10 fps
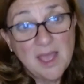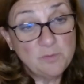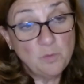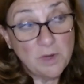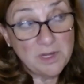
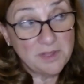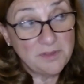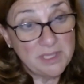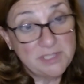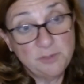One of the
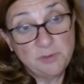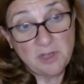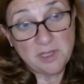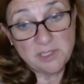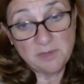things
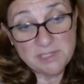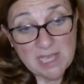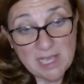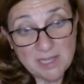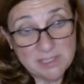UberDoc's always
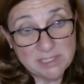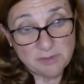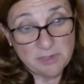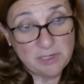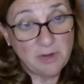had is
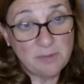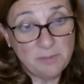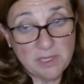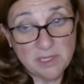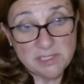street cred
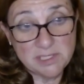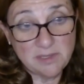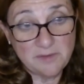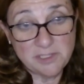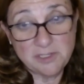because
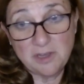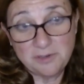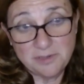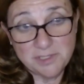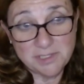of the
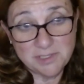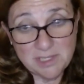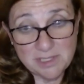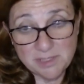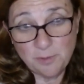doctors
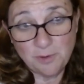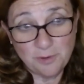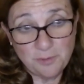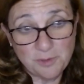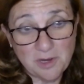that support
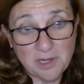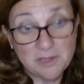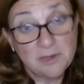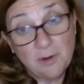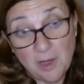UberDoc
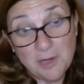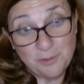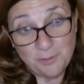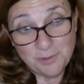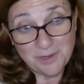and that are on
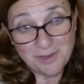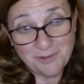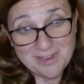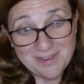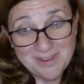UberDoc,
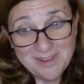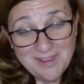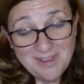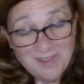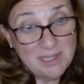right?
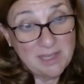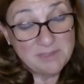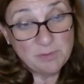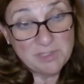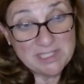That
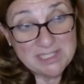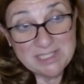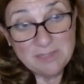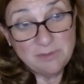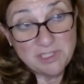was what
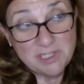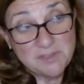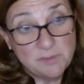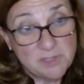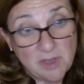distinguished us
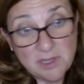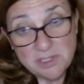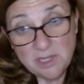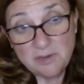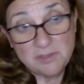from
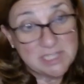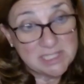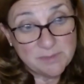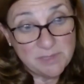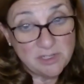ZocDoc or
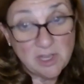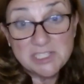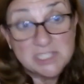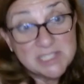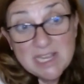Sesame. Not
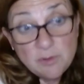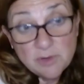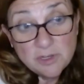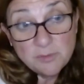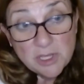just
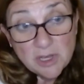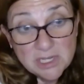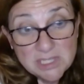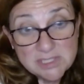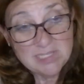anyone could be on
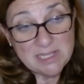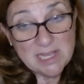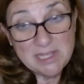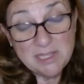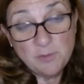us. And
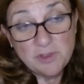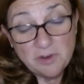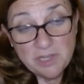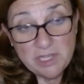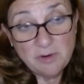I think with our
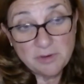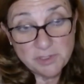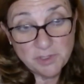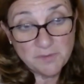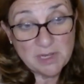Hero
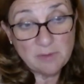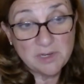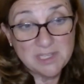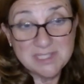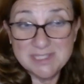Serve
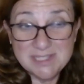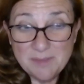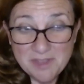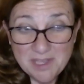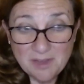network, it's the same
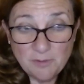thing.